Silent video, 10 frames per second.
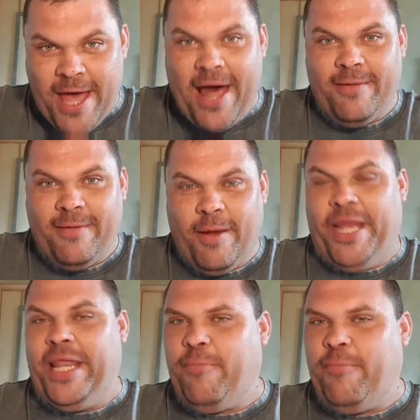Yeah, I
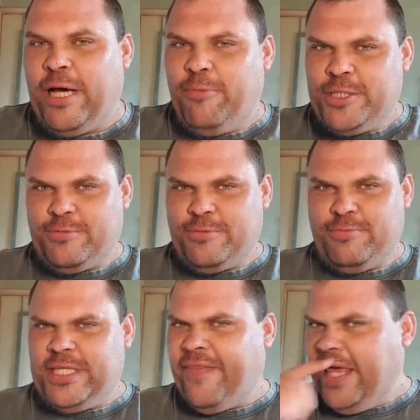mean
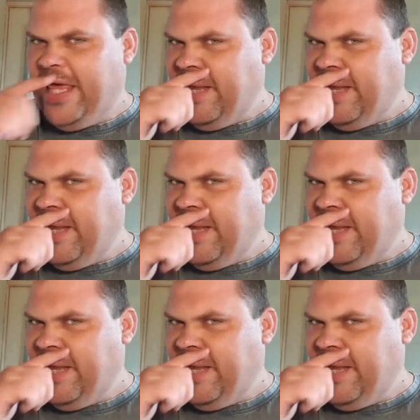wasn't that